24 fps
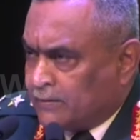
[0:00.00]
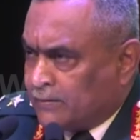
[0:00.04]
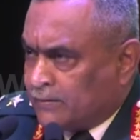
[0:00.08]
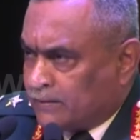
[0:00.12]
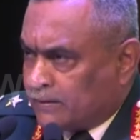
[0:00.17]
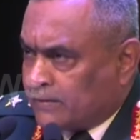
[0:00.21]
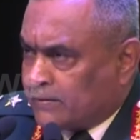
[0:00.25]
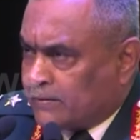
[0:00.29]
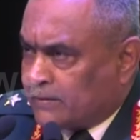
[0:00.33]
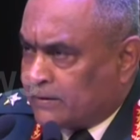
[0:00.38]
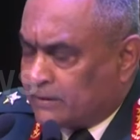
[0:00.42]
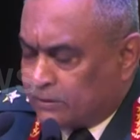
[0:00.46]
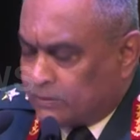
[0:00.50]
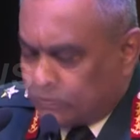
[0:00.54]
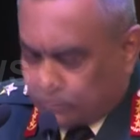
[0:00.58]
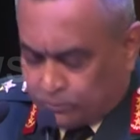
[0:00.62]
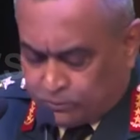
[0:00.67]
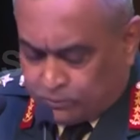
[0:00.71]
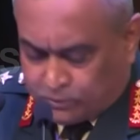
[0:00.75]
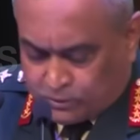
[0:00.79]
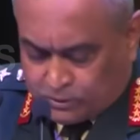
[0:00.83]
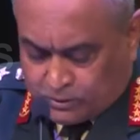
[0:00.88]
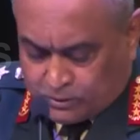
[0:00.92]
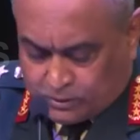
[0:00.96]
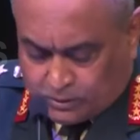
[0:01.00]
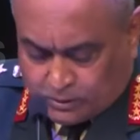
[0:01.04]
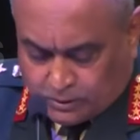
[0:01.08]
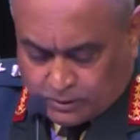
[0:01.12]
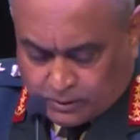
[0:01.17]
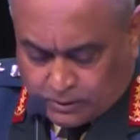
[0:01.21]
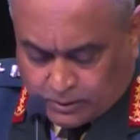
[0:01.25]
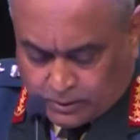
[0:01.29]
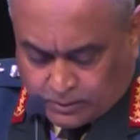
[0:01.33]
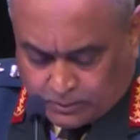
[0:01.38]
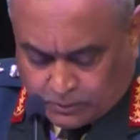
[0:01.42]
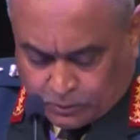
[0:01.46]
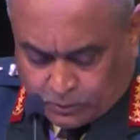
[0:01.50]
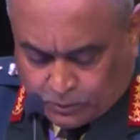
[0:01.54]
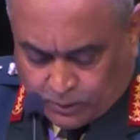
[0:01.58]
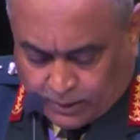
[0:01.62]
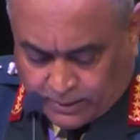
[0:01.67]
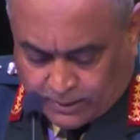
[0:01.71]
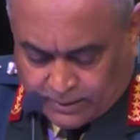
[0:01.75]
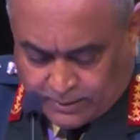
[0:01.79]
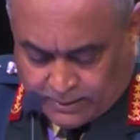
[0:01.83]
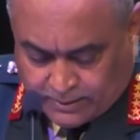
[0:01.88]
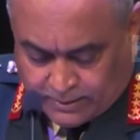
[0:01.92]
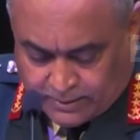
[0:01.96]
continues uh, to
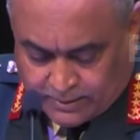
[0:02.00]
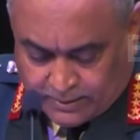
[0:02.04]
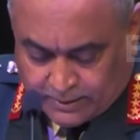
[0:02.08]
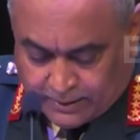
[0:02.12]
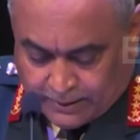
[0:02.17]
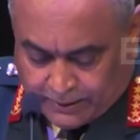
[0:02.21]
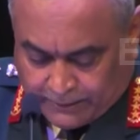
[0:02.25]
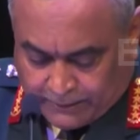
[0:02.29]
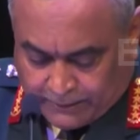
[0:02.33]
exist there.